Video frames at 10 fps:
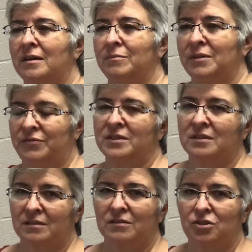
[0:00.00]
if
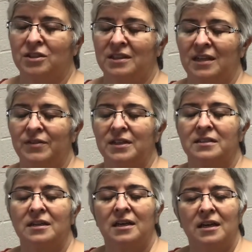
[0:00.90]
it's good savings,
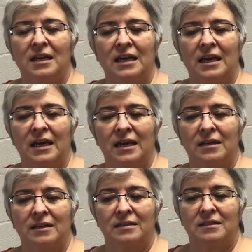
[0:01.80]

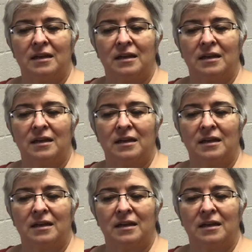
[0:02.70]
and